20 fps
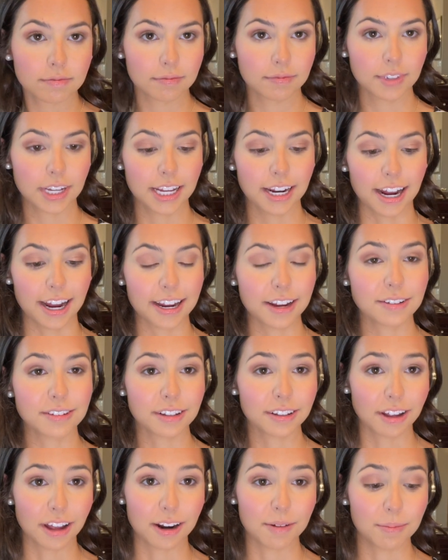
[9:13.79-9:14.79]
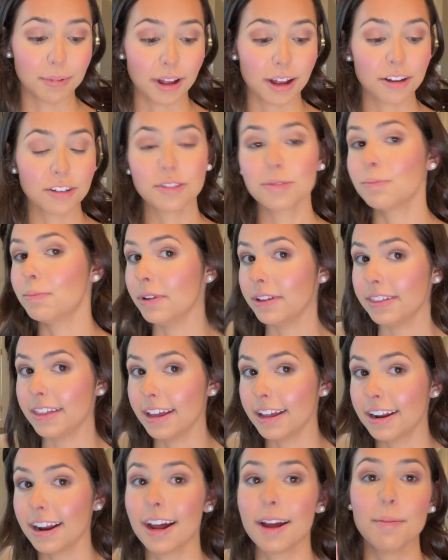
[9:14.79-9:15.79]
And I use a lot of blush, but
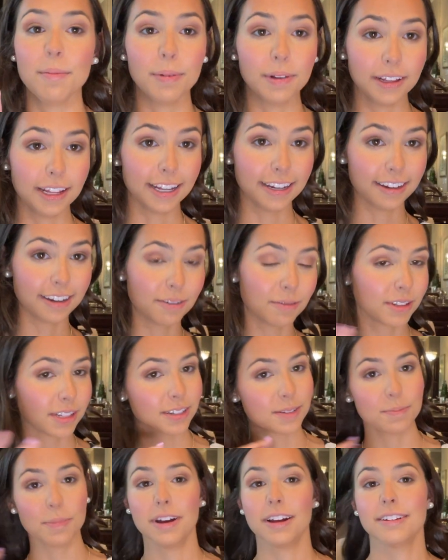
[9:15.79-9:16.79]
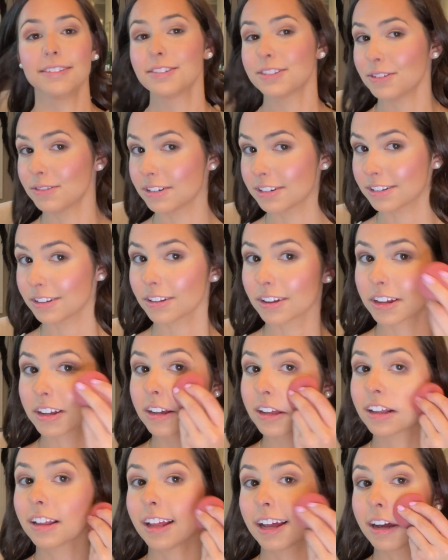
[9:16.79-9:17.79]
then I blend it with a sponge so it doesn't look like a
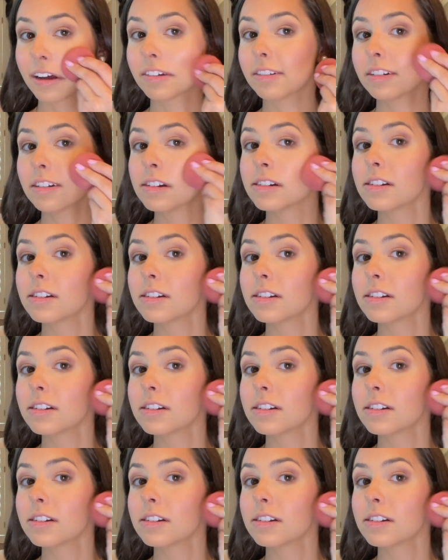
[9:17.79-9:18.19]
clown.